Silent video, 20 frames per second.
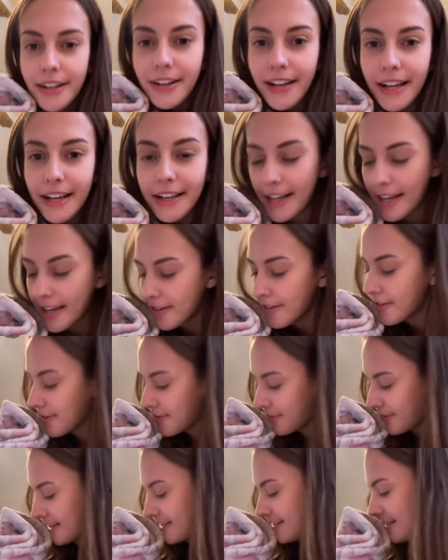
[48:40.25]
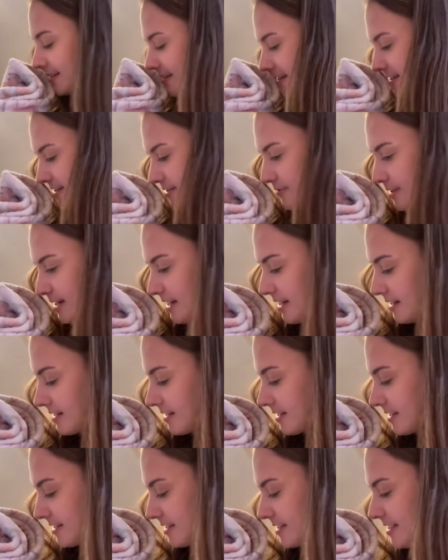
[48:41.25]
Okay, I don't know if I did this right
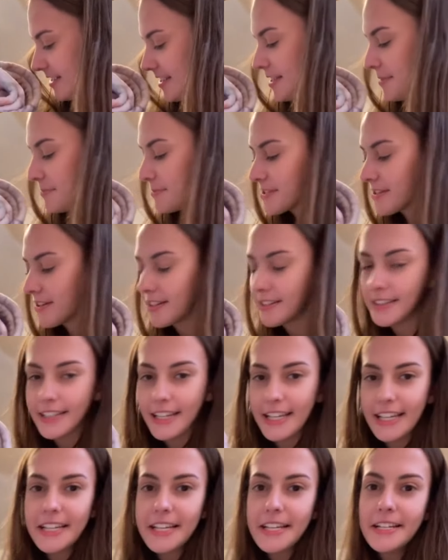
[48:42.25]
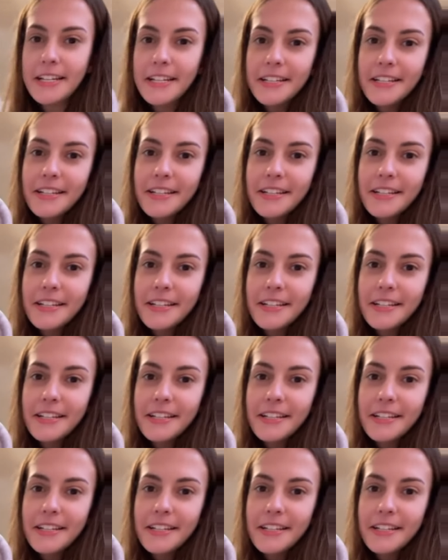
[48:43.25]
because he keeps on like